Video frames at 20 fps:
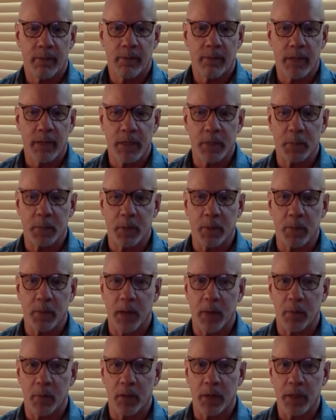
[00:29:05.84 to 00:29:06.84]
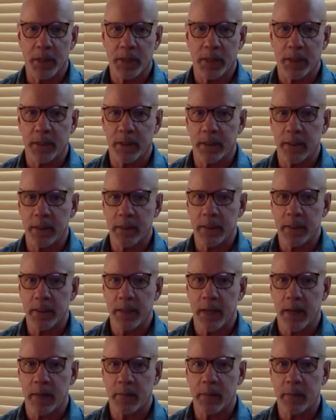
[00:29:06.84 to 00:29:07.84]
it's been my blessing that this has
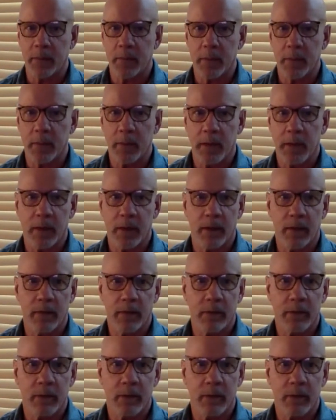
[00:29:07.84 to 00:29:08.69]
happened to me in my life.